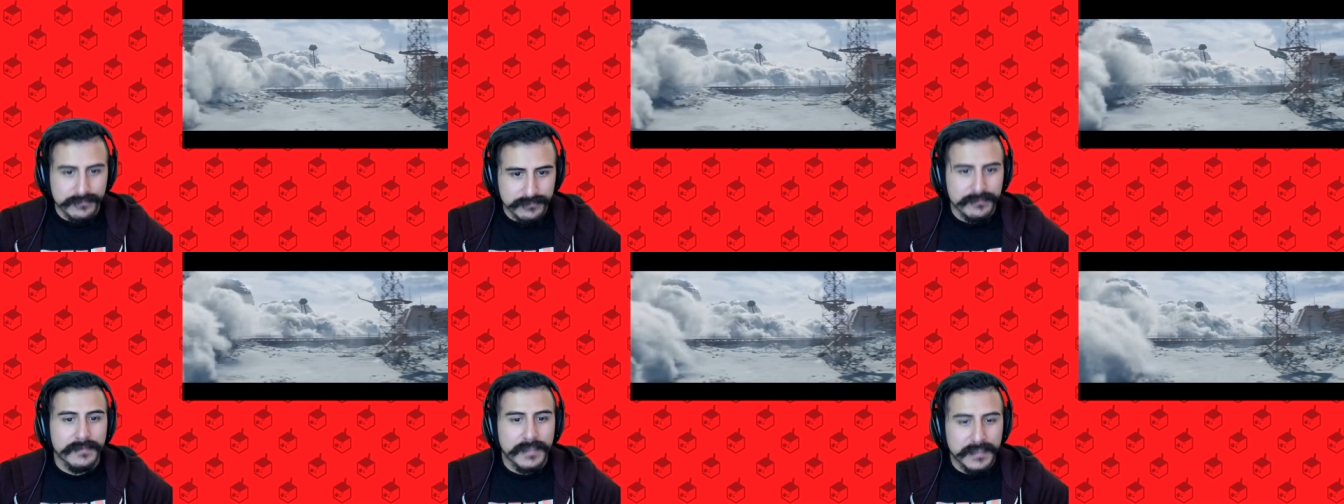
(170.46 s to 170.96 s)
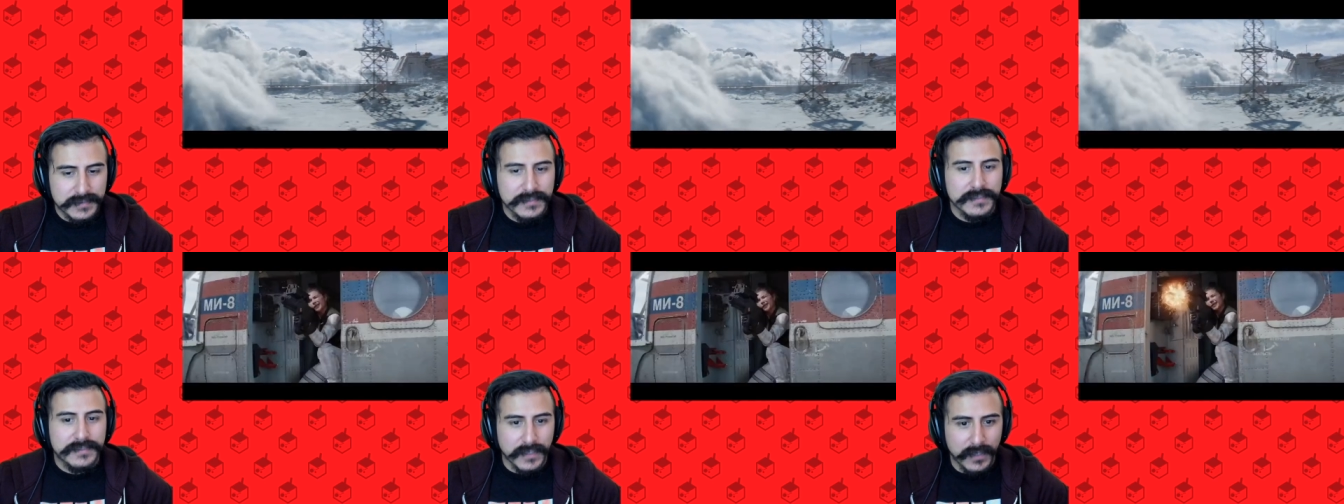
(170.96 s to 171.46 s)
This looks
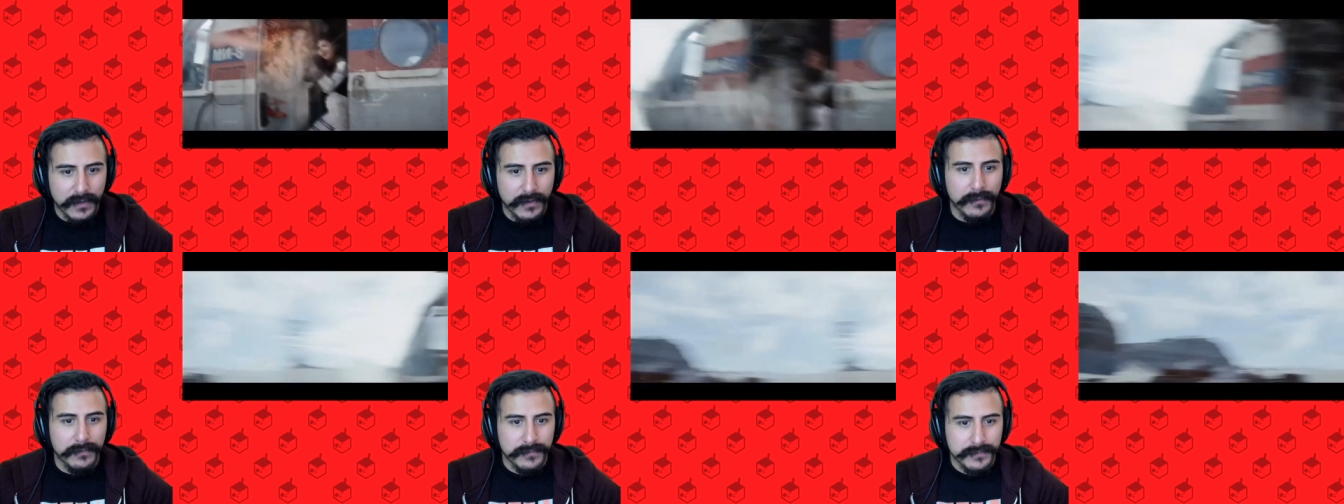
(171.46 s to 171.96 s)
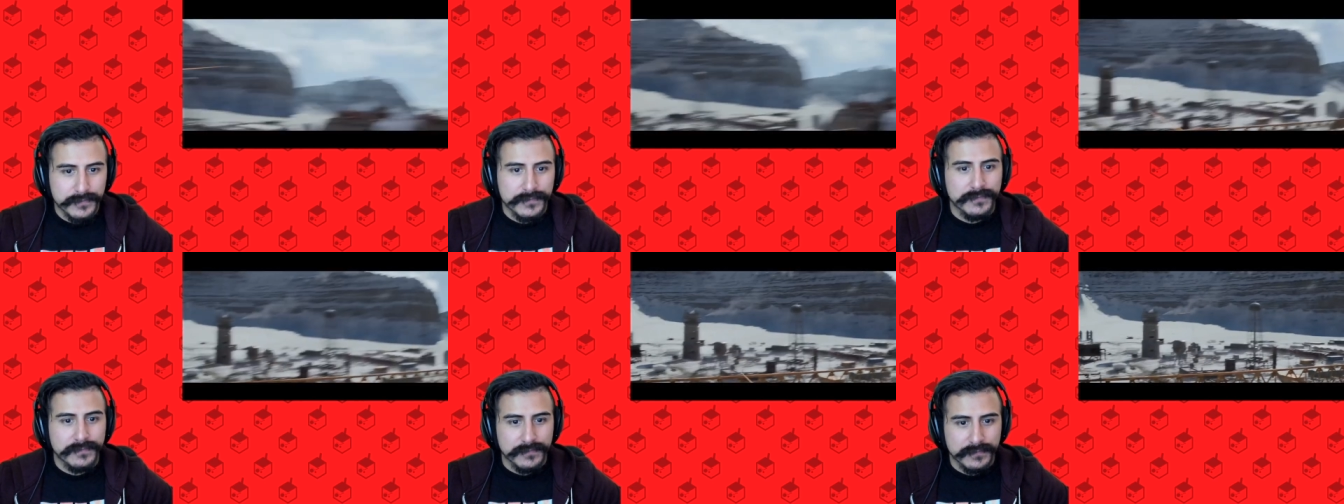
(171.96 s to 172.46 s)
dope.
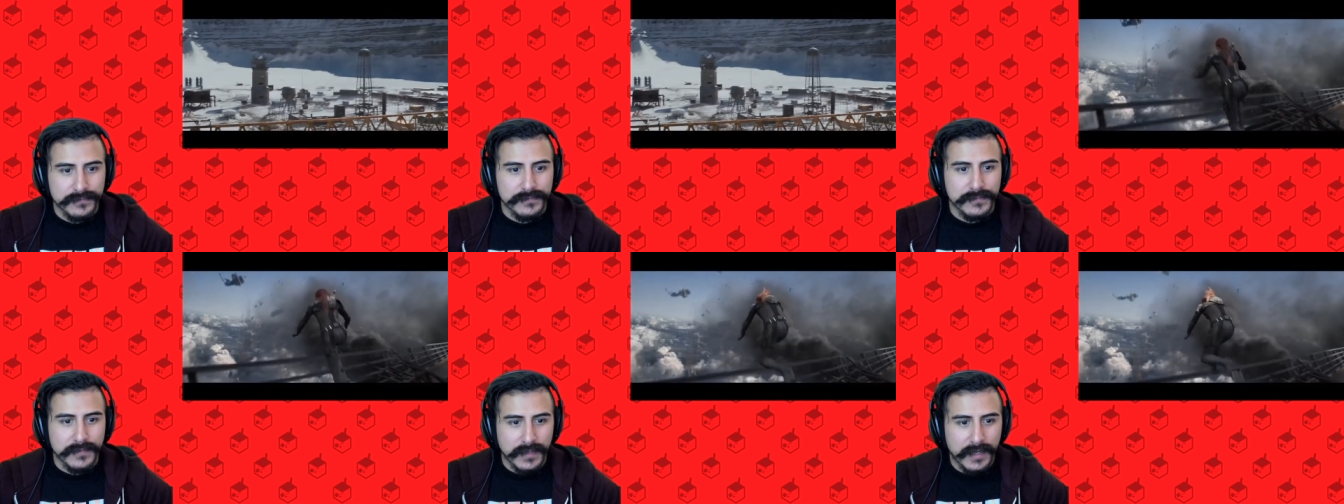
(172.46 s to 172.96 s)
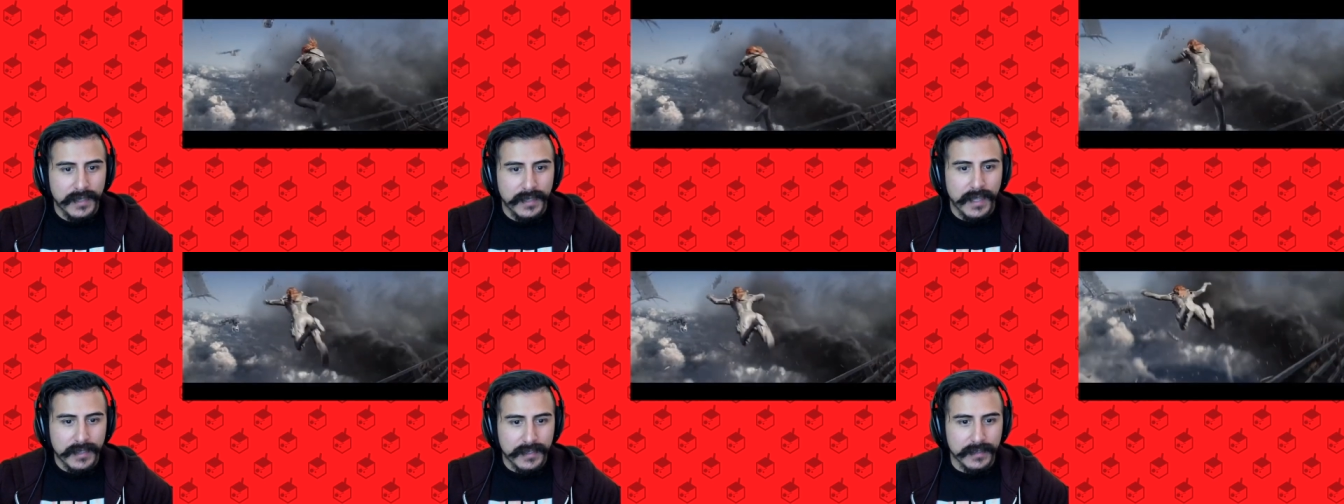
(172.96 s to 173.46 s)
I like
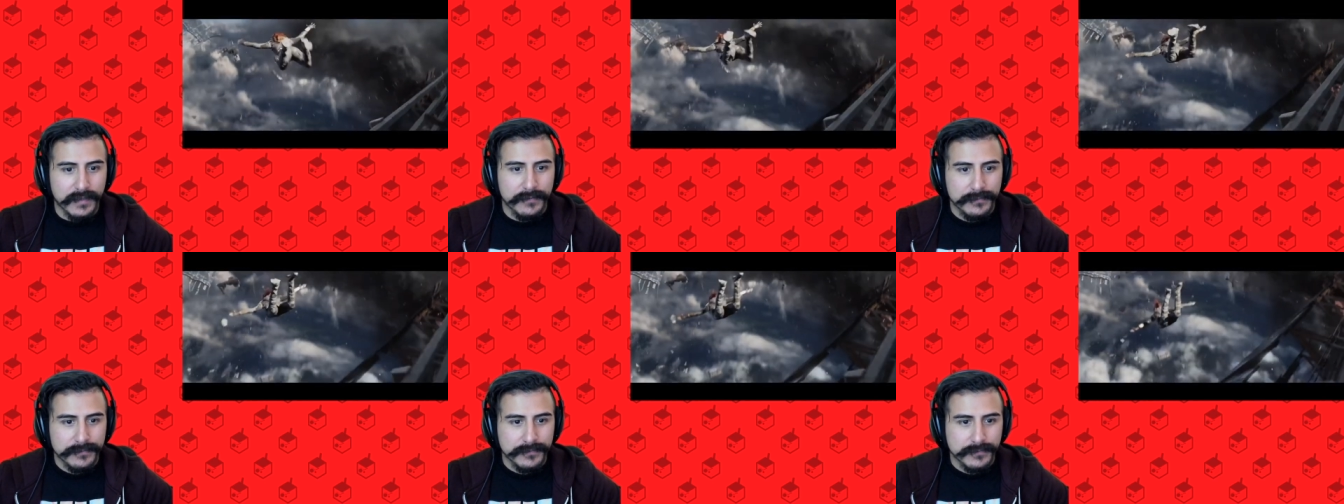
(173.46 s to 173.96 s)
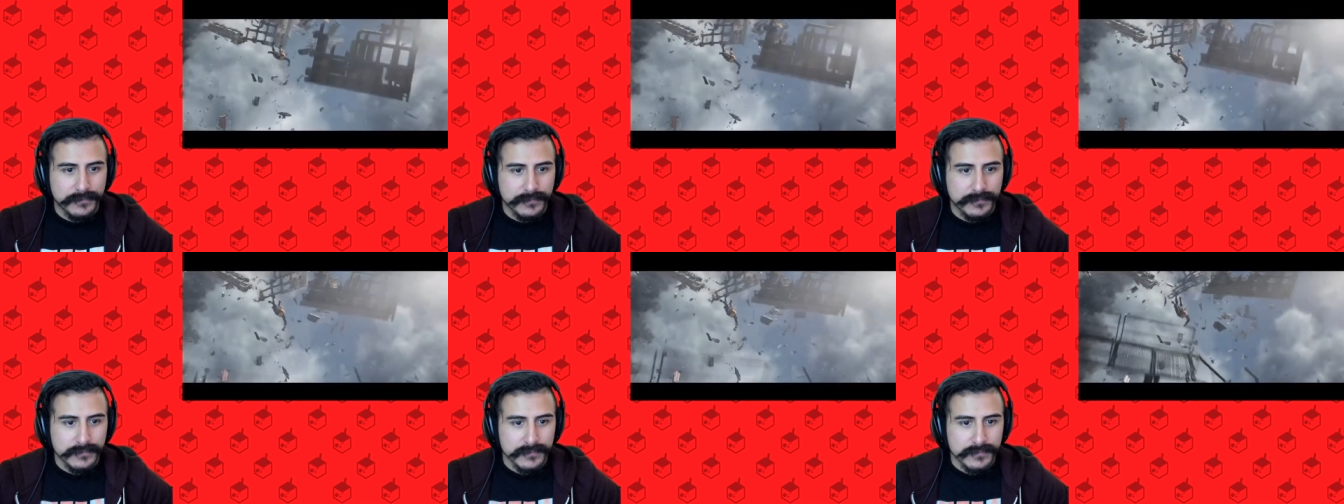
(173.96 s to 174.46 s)
it.
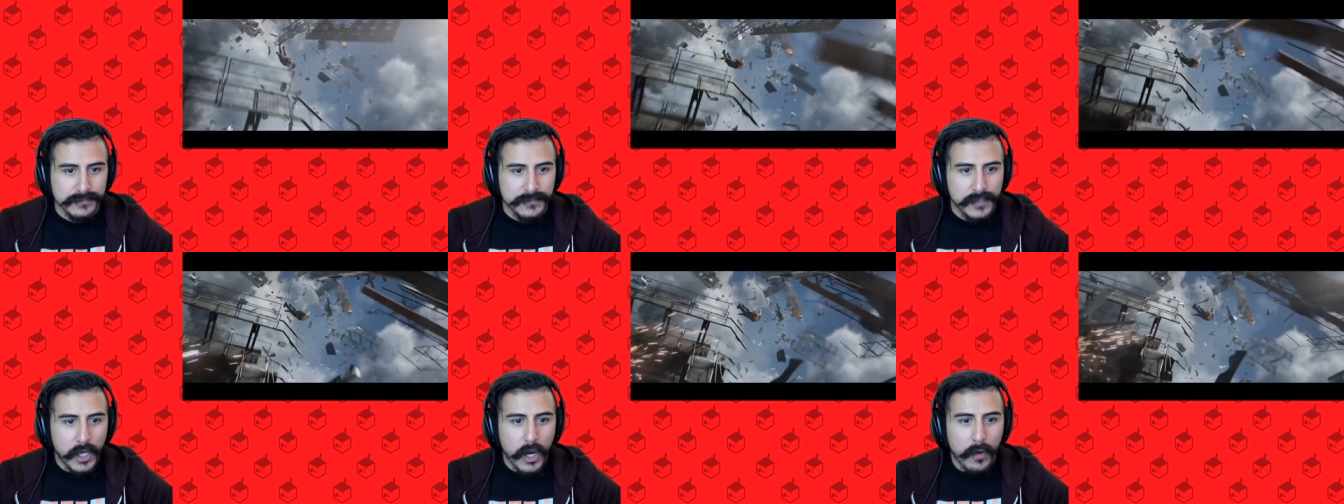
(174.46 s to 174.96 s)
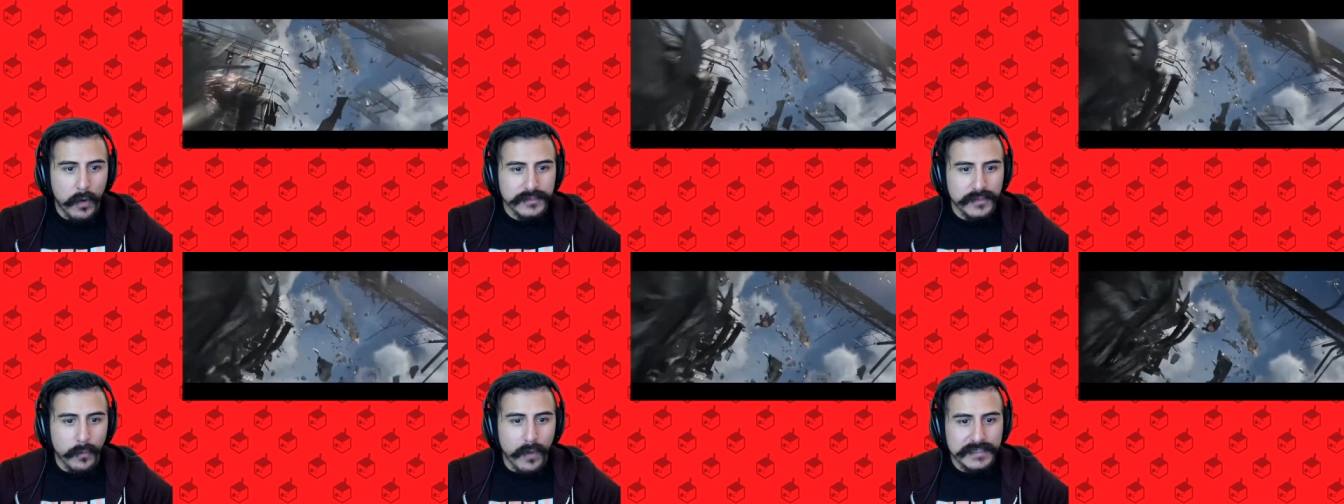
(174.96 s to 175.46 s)
No, where's the
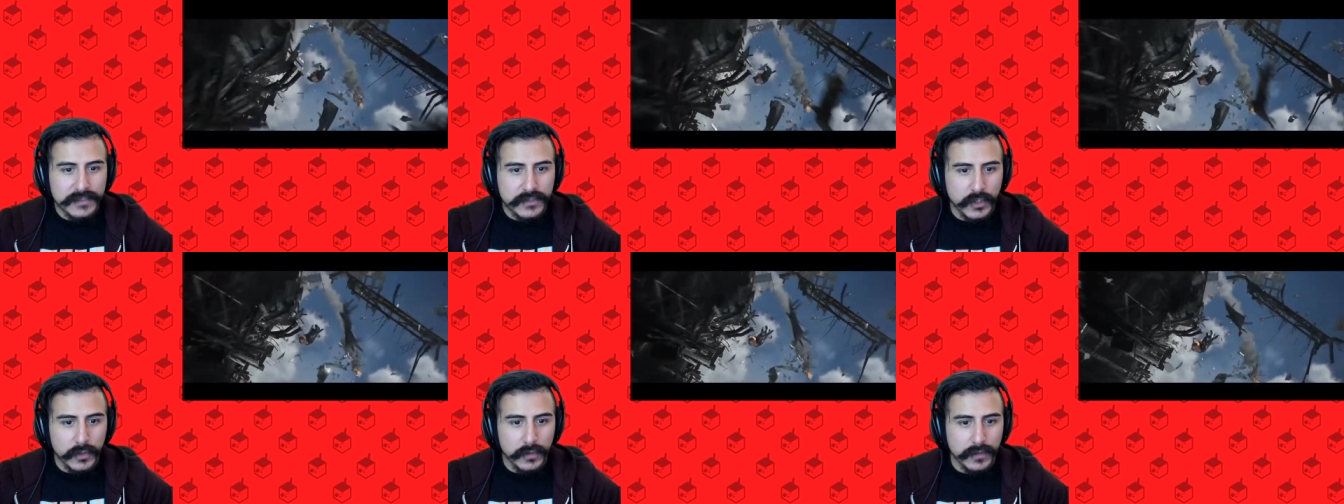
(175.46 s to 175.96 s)
white suit?